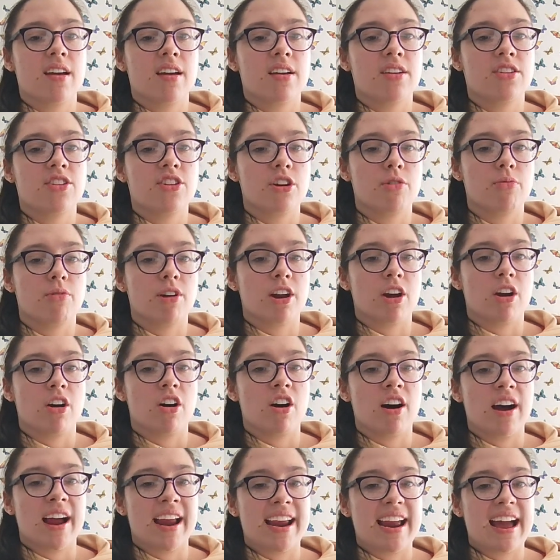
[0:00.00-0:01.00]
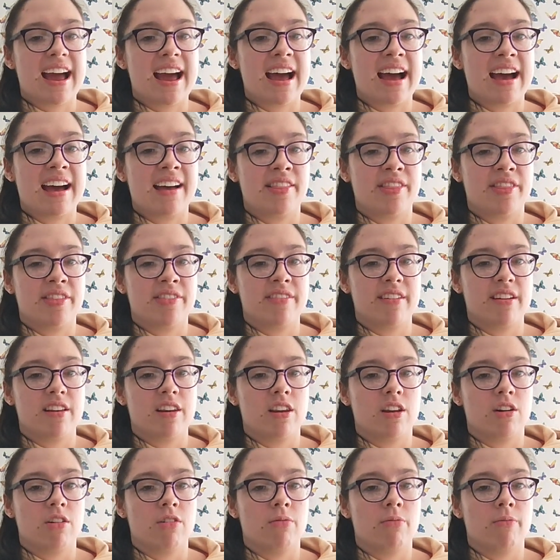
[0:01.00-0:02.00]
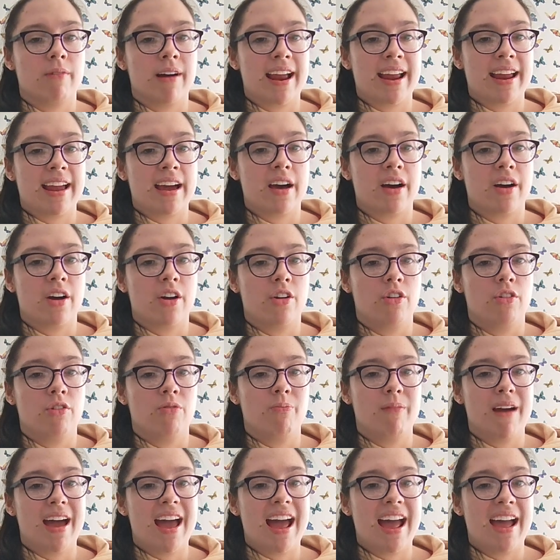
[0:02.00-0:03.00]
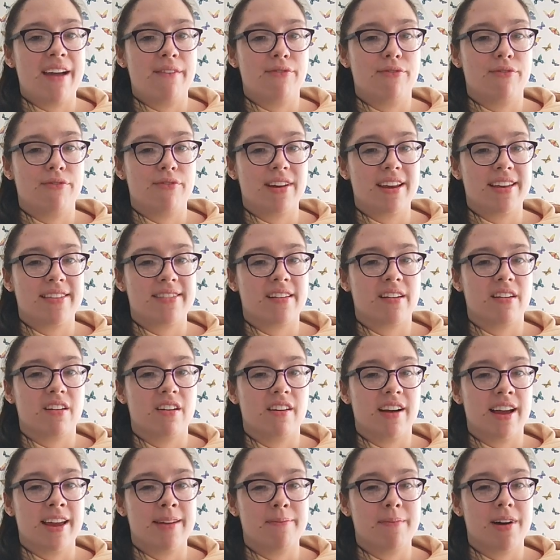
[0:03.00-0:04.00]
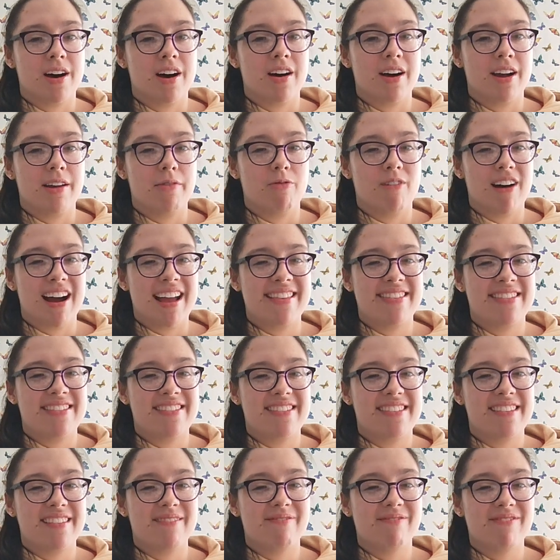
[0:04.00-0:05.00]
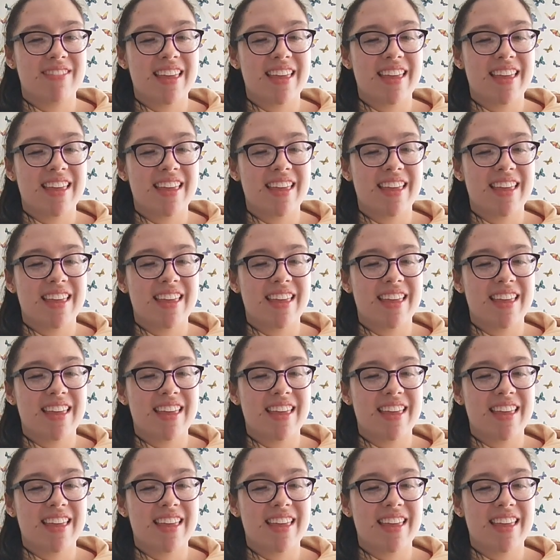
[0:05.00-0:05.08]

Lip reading: You and I and Long Way Home every time I went.